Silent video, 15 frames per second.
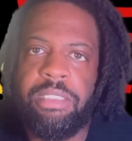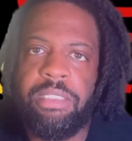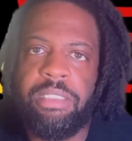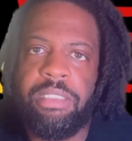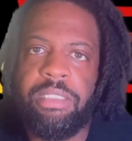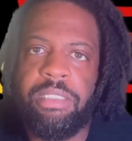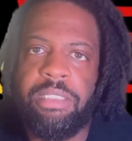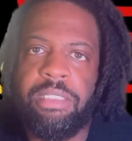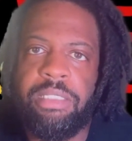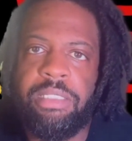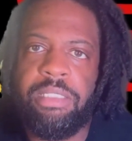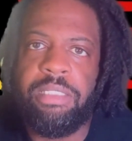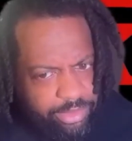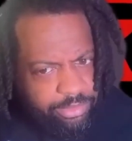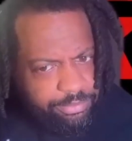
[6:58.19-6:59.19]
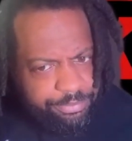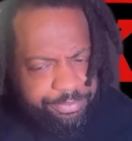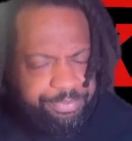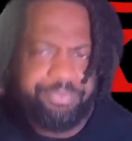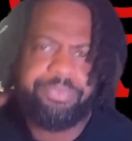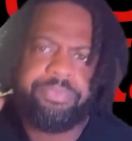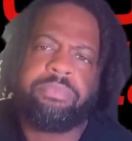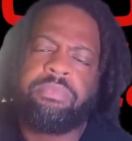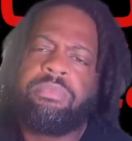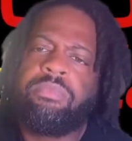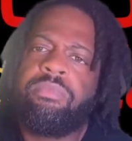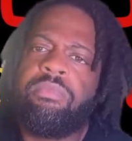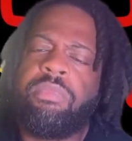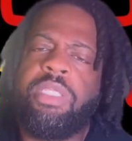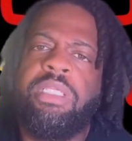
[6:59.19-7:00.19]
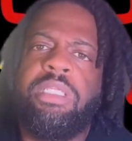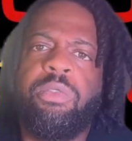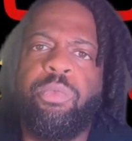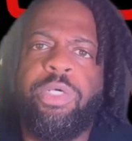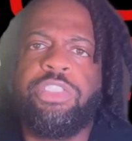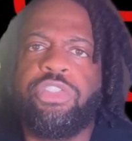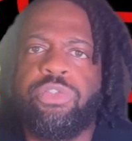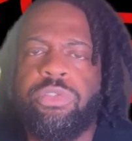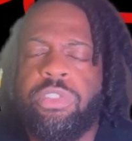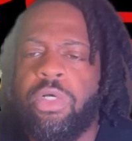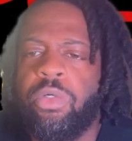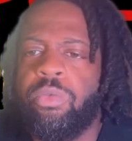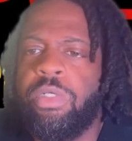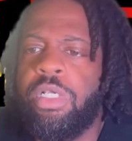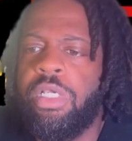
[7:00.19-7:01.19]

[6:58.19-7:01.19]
probably be better. And then once you go